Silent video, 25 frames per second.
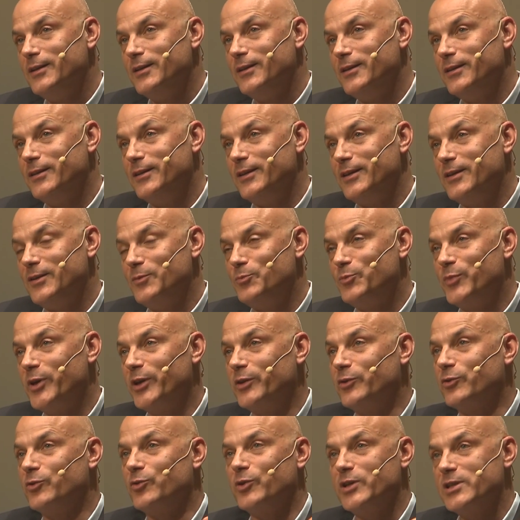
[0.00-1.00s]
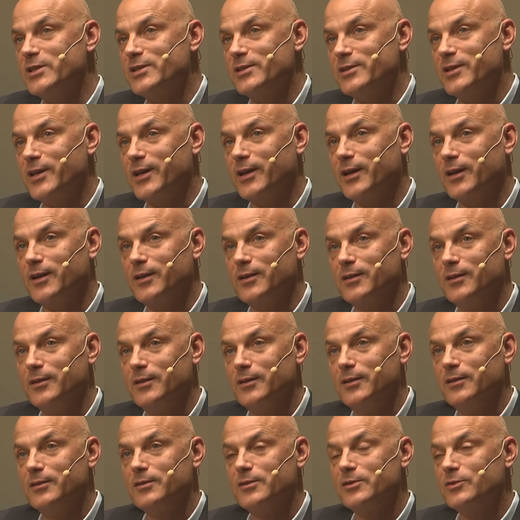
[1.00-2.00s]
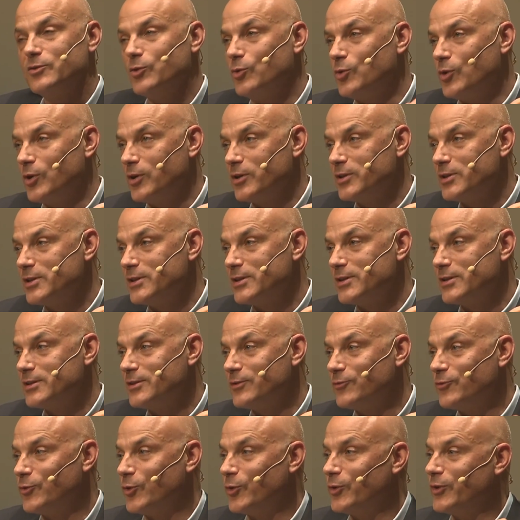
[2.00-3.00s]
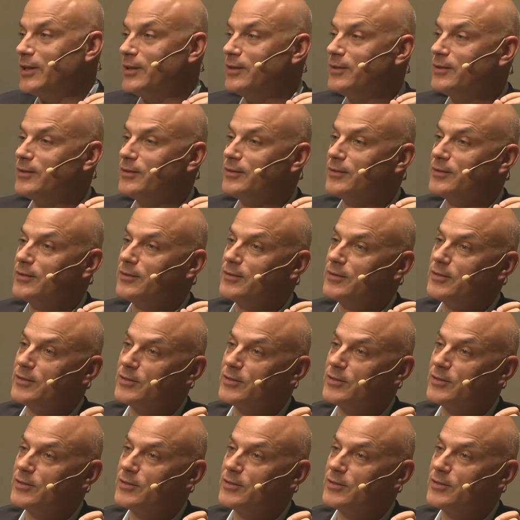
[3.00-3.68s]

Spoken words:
the patristic source for the